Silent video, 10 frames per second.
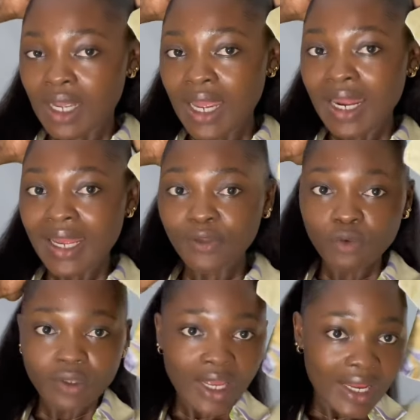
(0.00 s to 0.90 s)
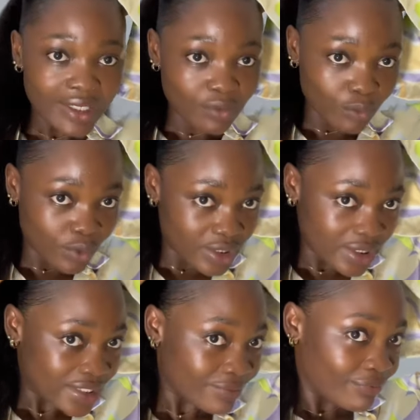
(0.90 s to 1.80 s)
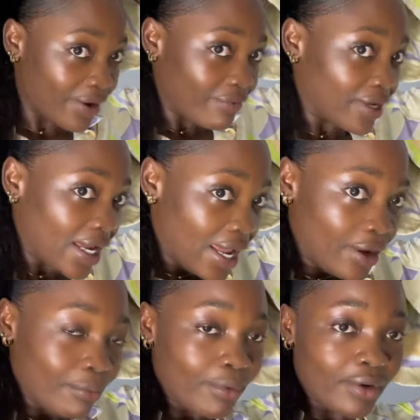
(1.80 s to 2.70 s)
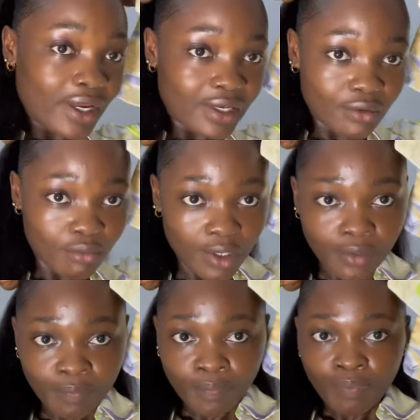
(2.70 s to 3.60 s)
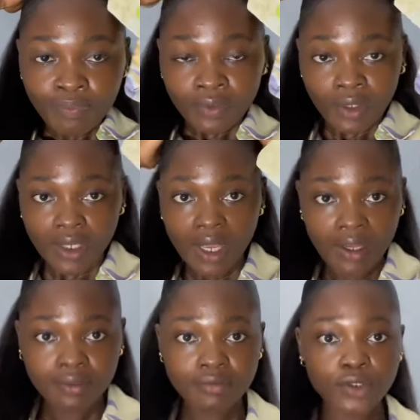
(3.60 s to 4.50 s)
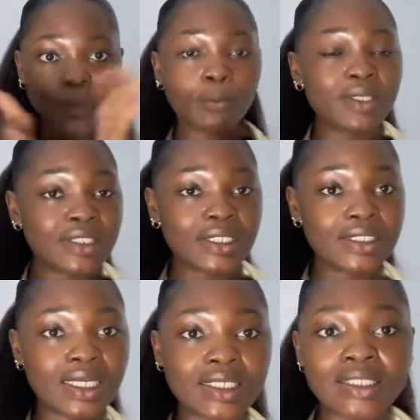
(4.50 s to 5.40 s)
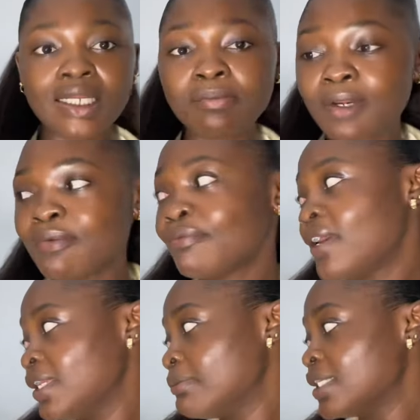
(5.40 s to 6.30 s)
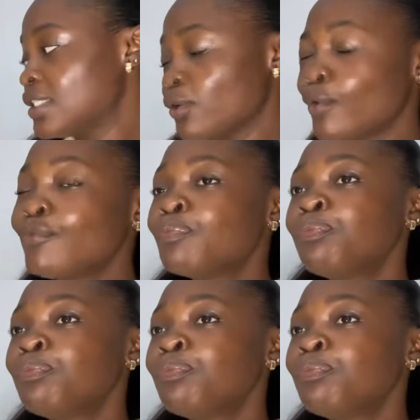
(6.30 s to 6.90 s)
And I told her I didn't want it very high, but anyway, yeah. So basically that's the dilemma I'm finding myself.